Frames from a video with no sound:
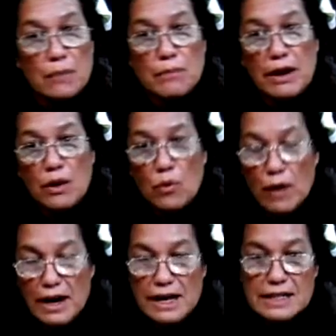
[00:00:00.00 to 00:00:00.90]
But
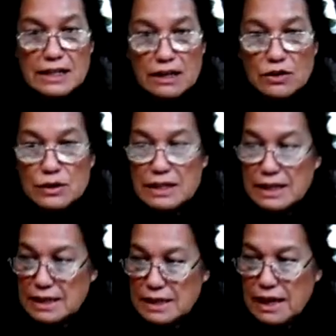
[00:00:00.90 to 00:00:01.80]
Hawaii is an
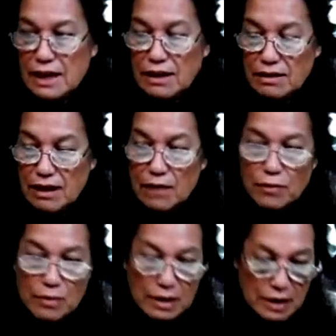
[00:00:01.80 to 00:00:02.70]
interesting state in
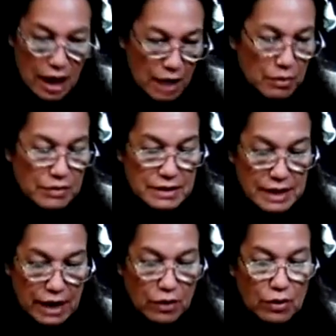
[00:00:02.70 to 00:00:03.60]
that from the time of
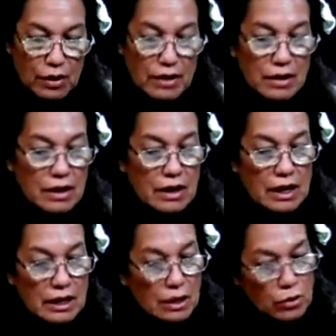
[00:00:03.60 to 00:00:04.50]
statehood,
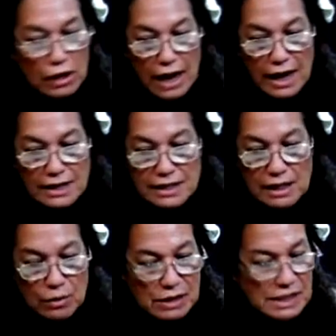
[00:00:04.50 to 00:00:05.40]
there were lands
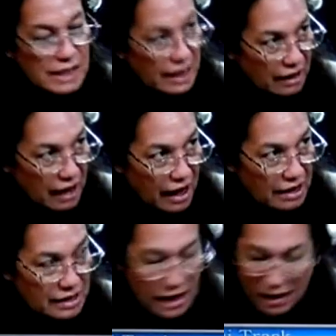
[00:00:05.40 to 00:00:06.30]
that were state
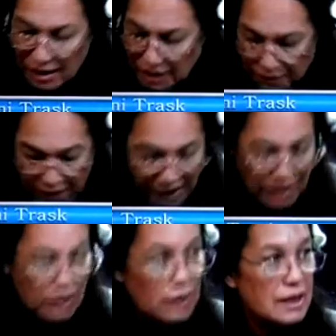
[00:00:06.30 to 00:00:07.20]
lands,
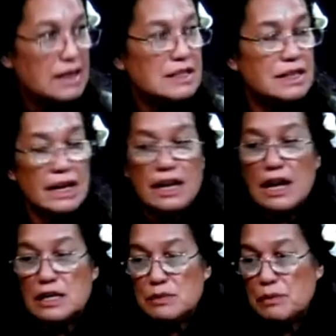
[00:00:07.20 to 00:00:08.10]
identified clearly as state
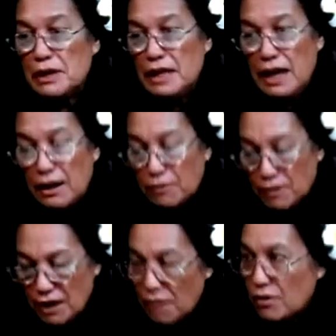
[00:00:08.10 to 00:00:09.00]
lands, but they
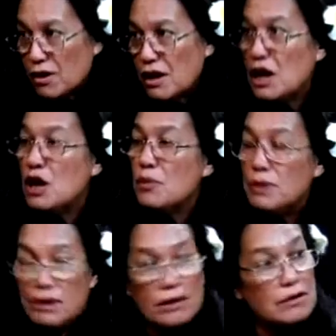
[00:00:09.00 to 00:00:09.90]
have never
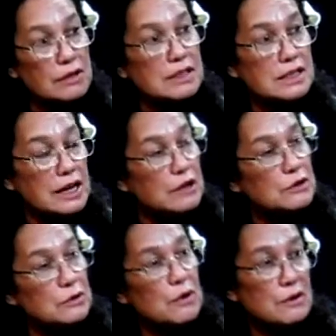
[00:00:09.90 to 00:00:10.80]
been under the state
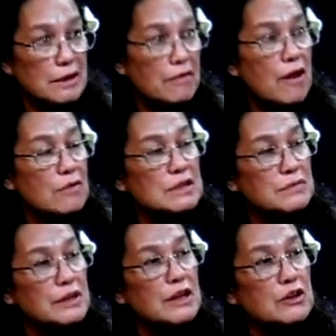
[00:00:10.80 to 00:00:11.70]
control. They've
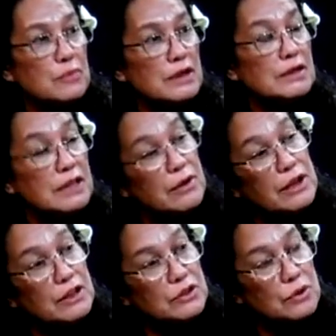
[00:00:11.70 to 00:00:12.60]
always been under
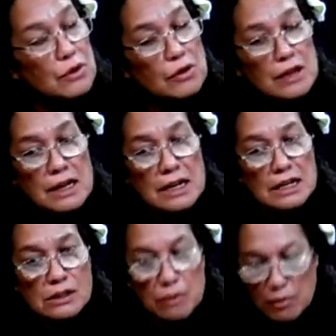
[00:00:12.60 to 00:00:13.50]
military control.
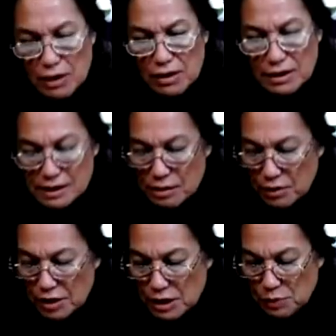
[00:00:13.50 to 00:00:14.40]
So when we look at
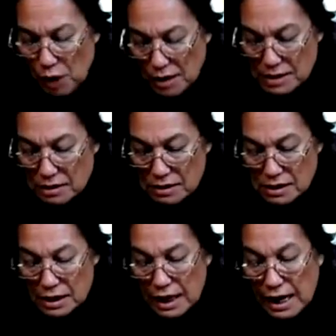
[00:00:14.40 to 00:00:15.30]
some of these
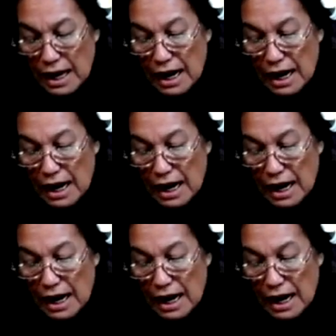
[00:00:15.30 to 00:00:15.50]
parcels,